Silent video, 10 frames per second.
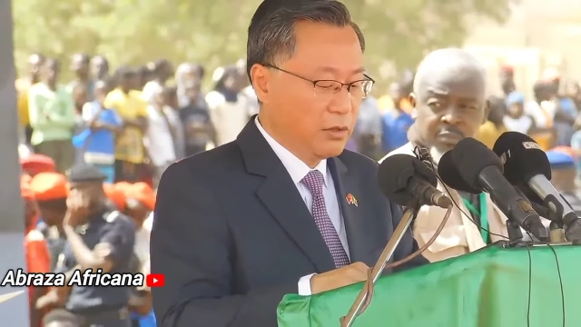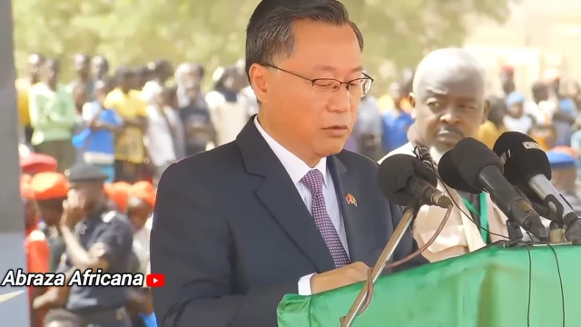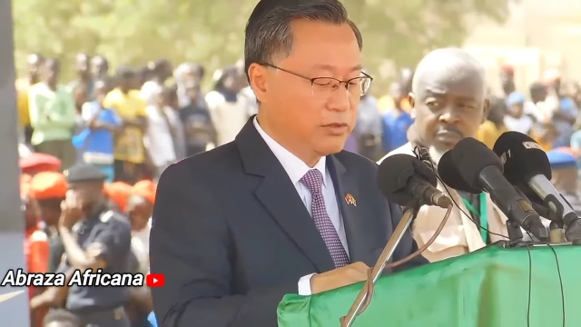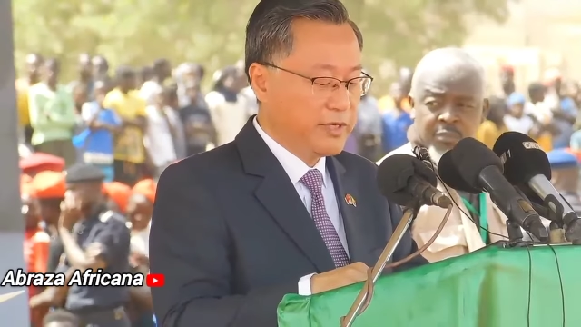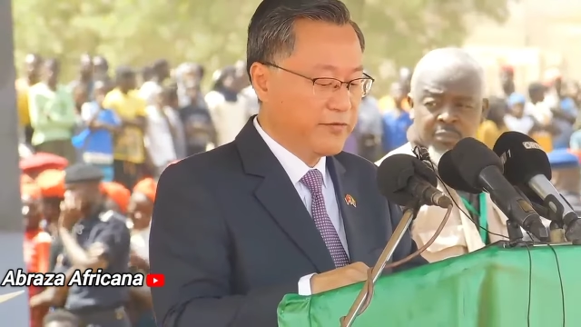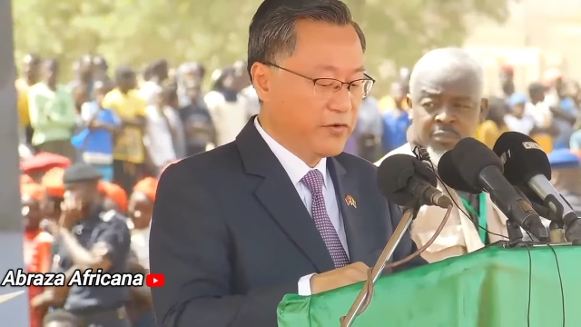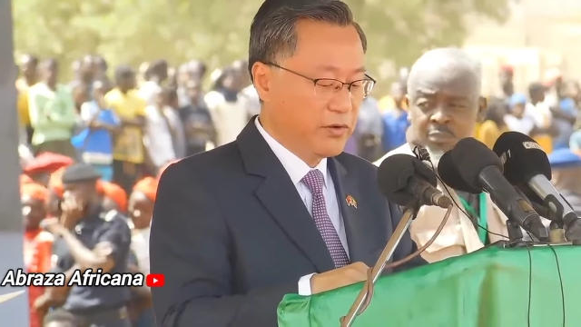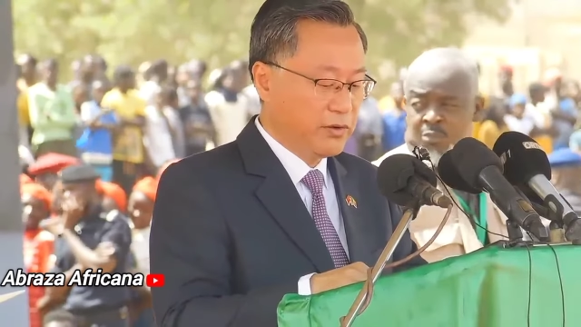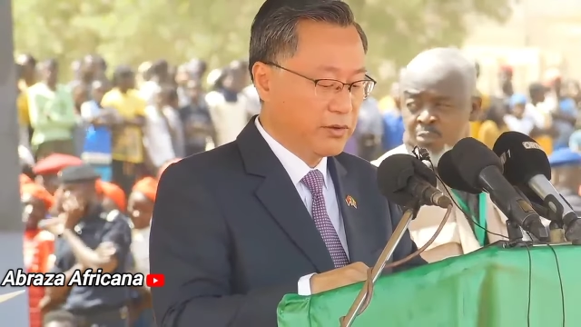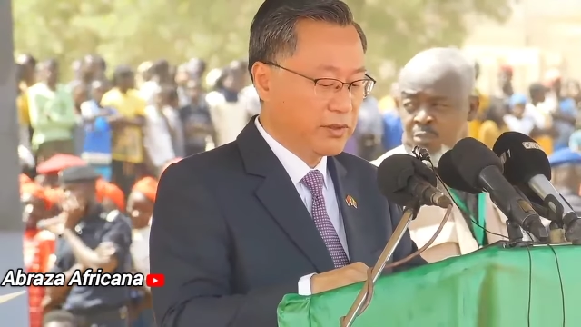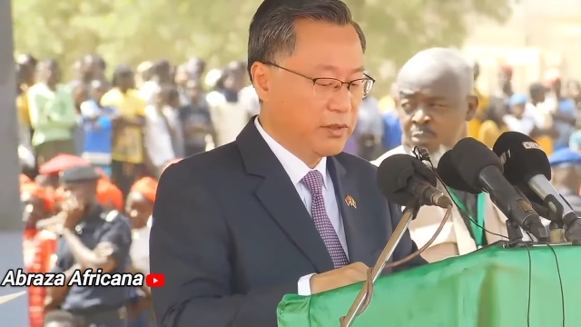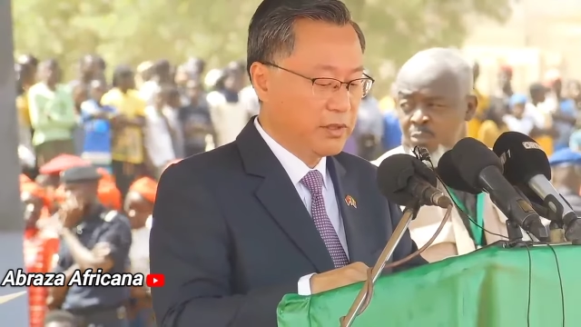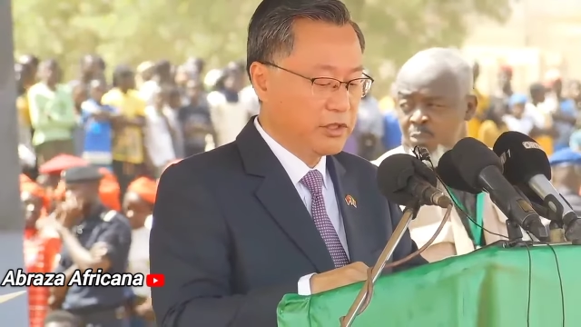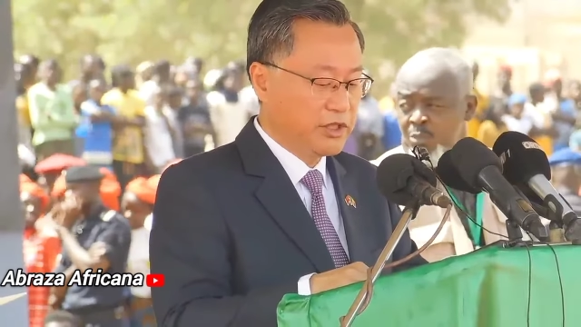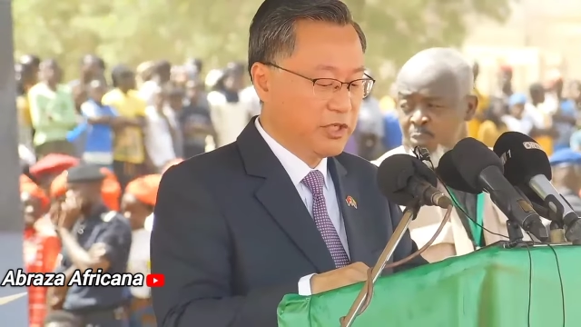Speaker 1: safeguard China's
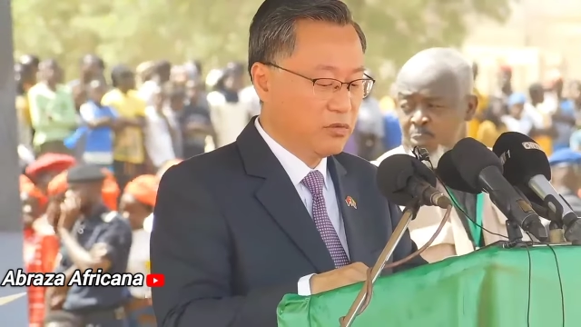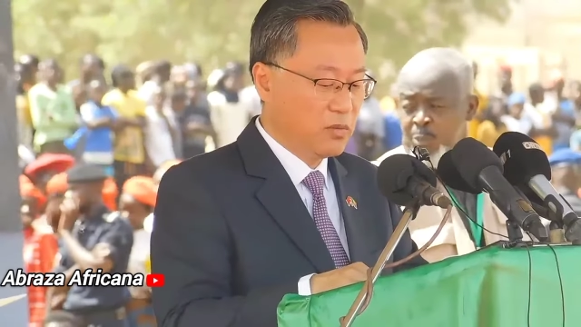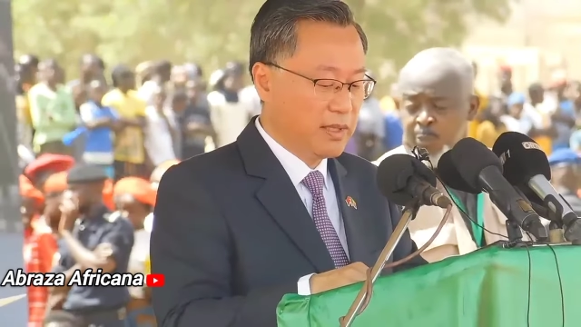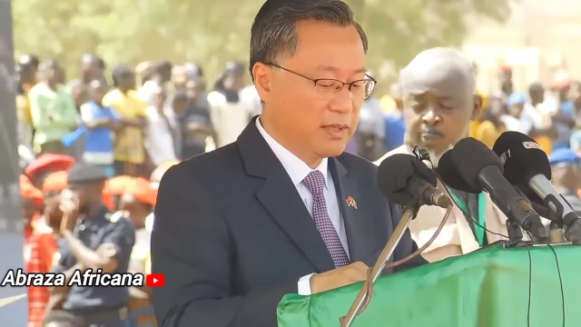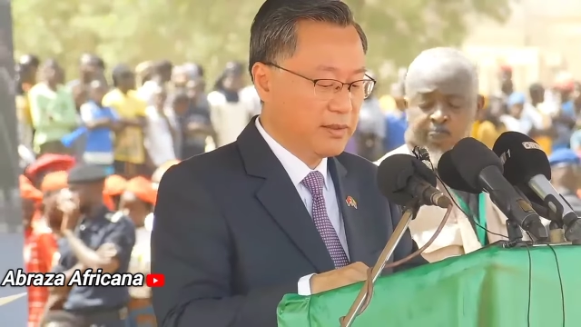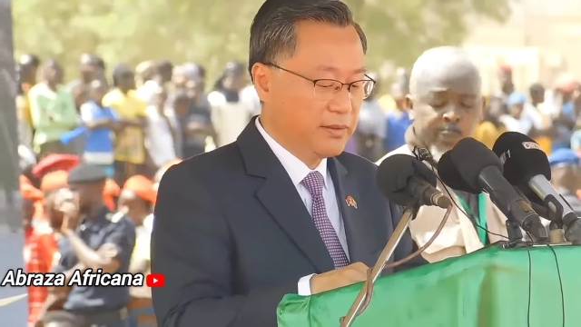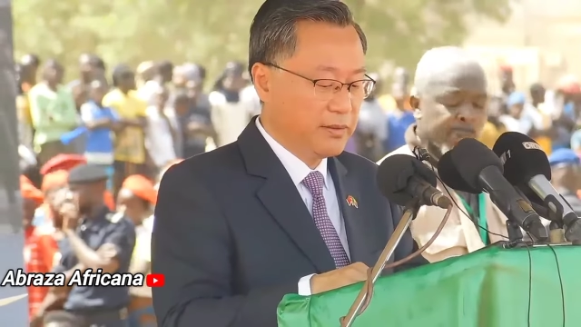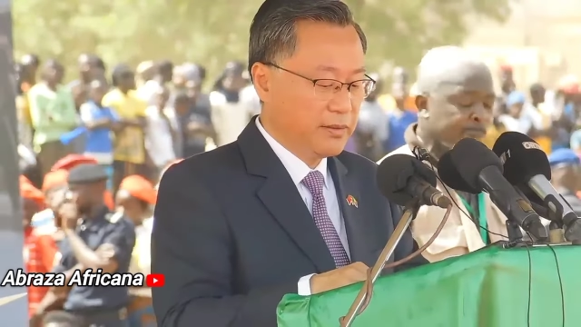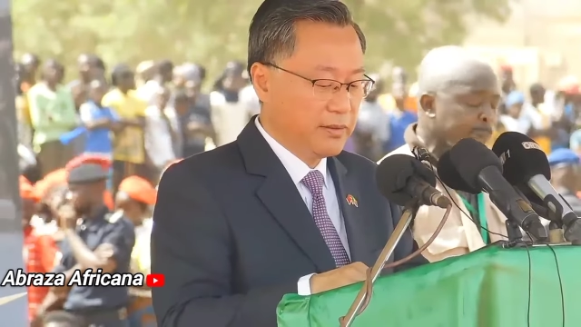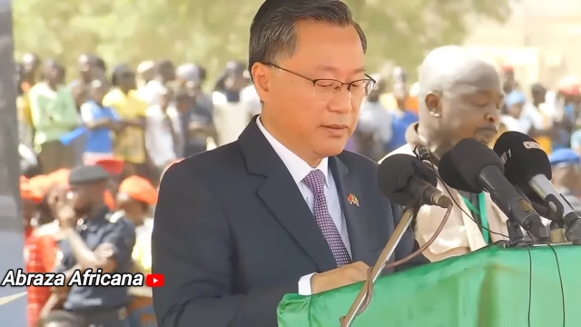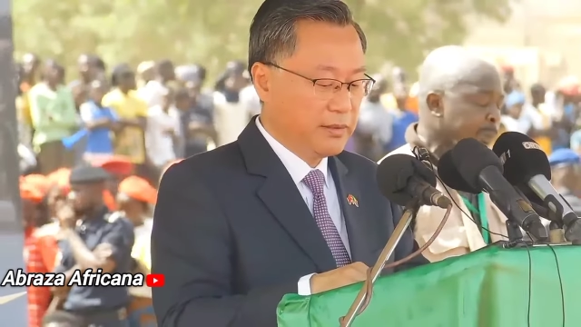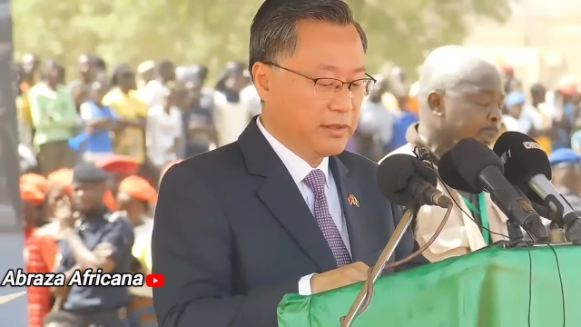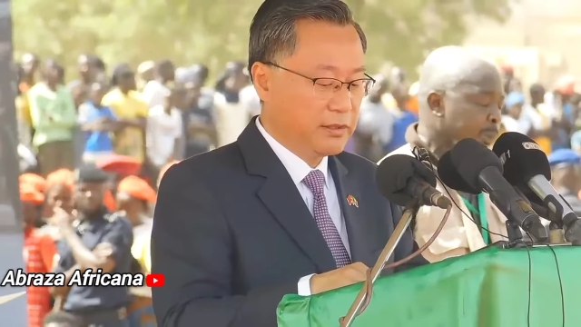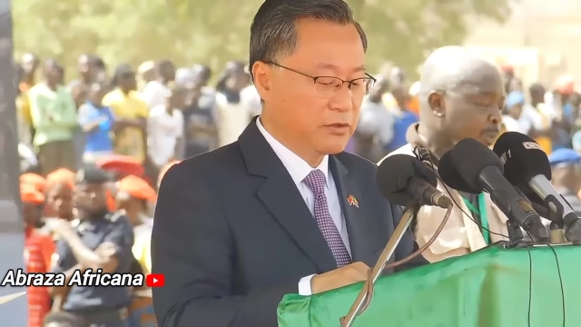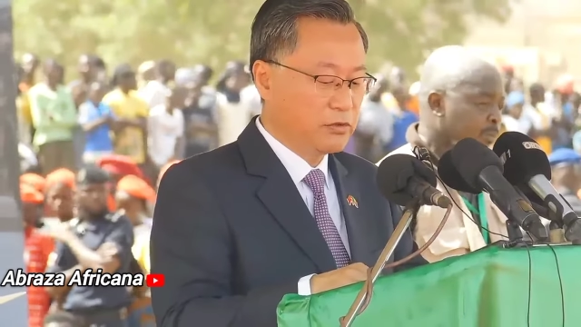sovereignty and national unity,